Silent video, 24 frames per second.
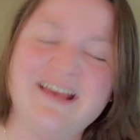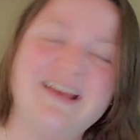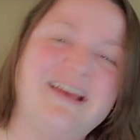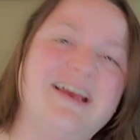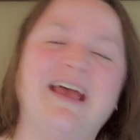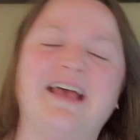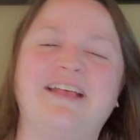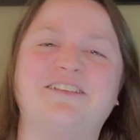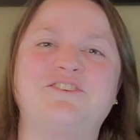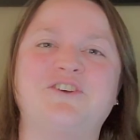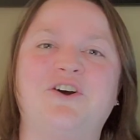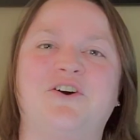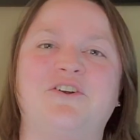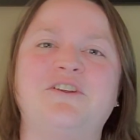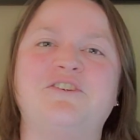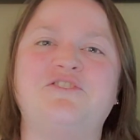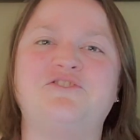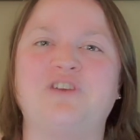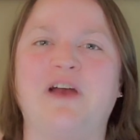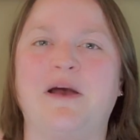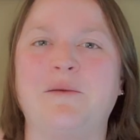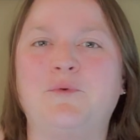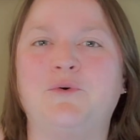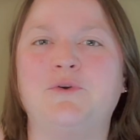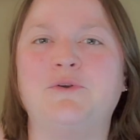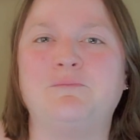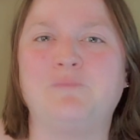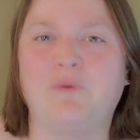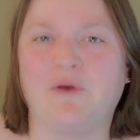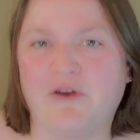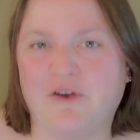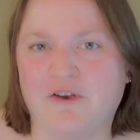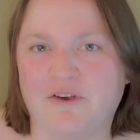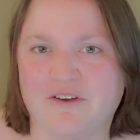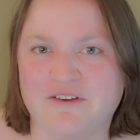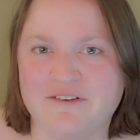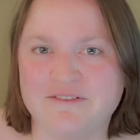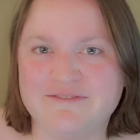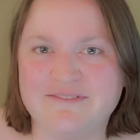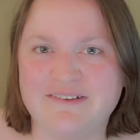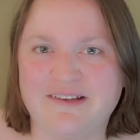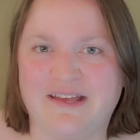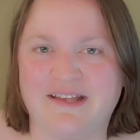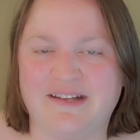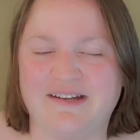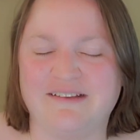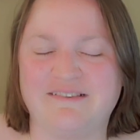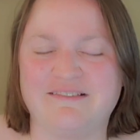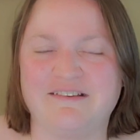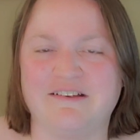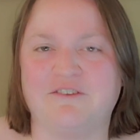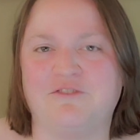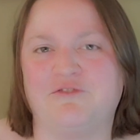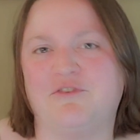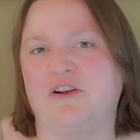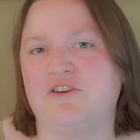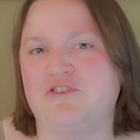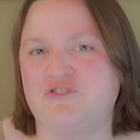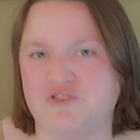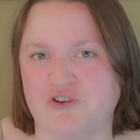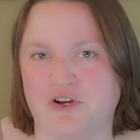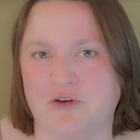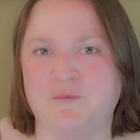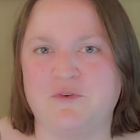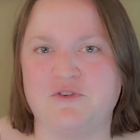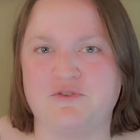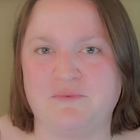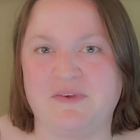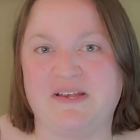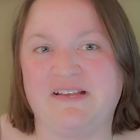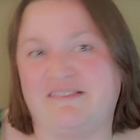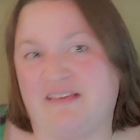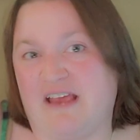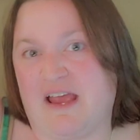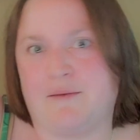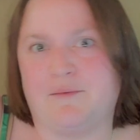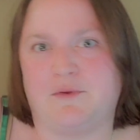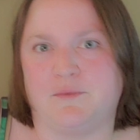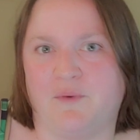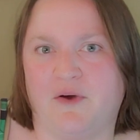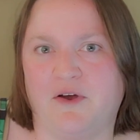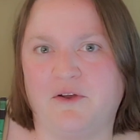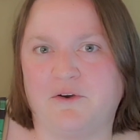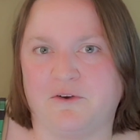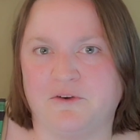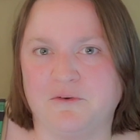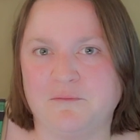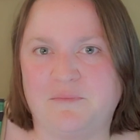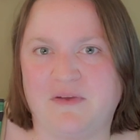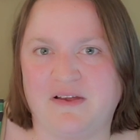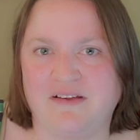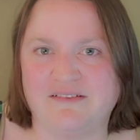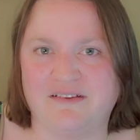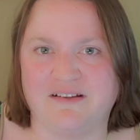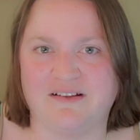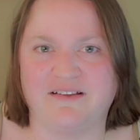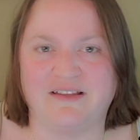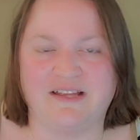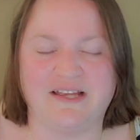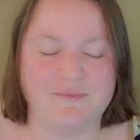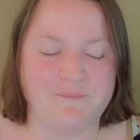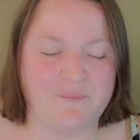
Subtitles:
It's called a jamon beurre, and it's a French term which means ham and butter, basically.